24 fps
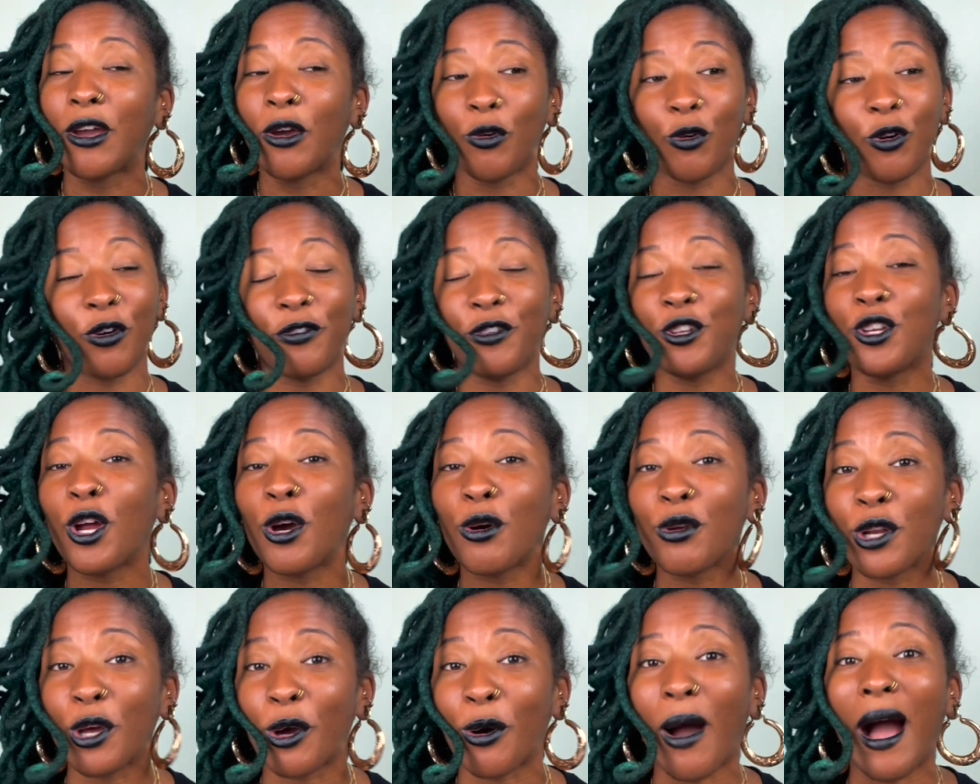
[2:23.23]
if you
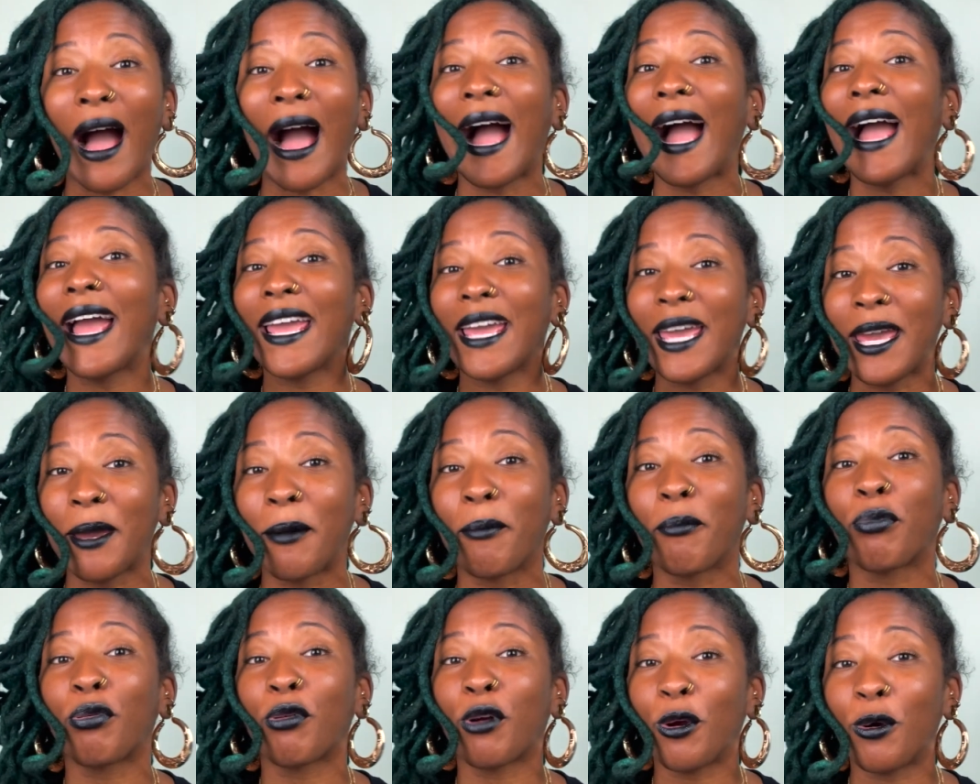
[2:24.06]
don't know, I
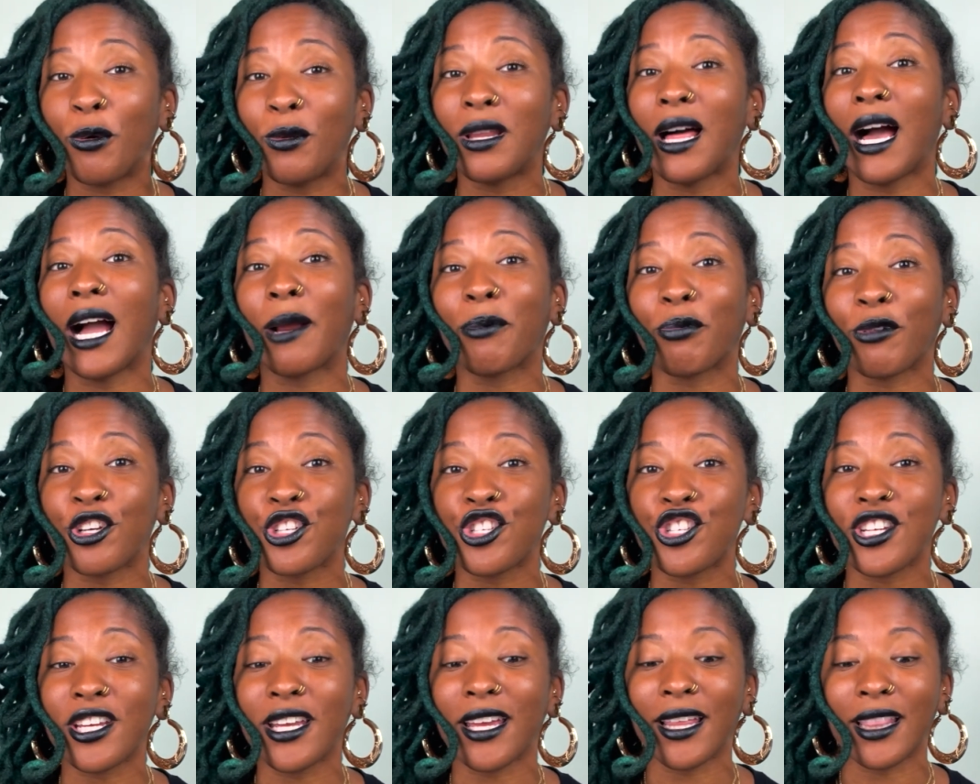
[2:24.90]
am pro loc
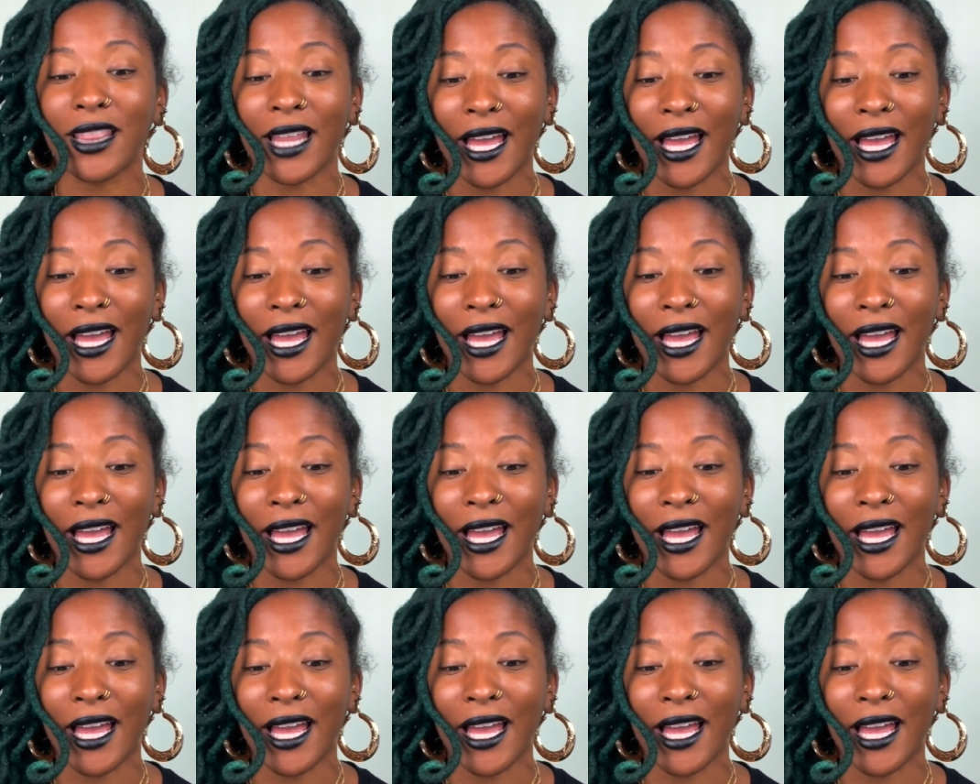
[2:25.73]
brushing.